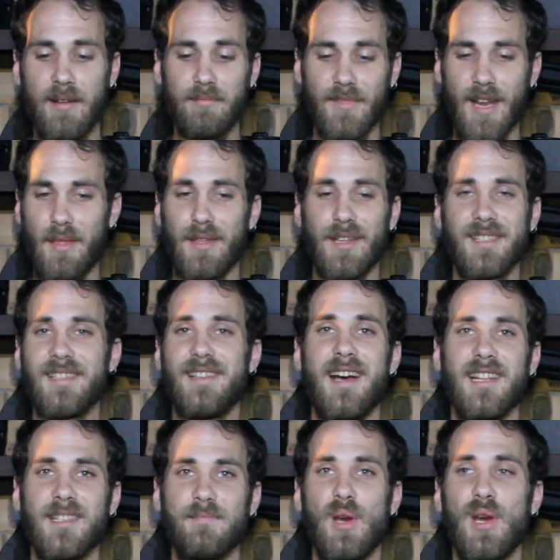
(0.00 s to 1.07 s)
Nothing
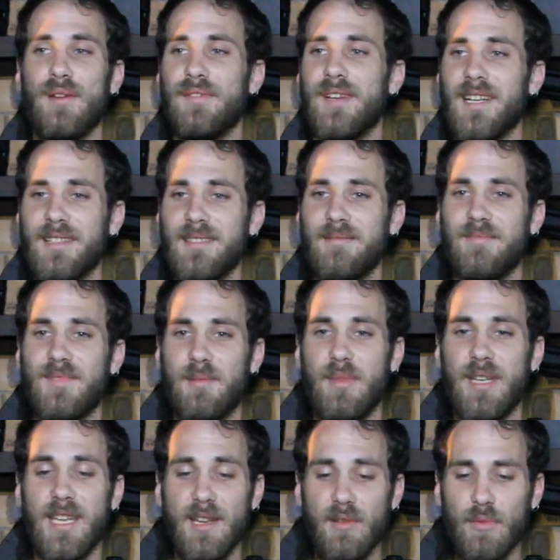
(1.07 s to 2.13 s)
starts perfect to
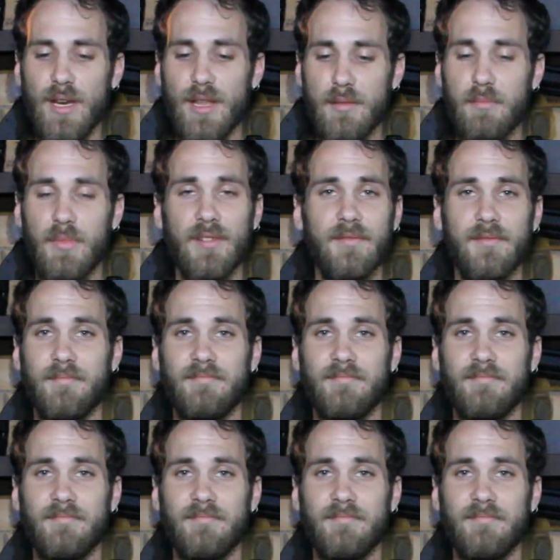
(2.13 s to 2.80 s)
begin with, but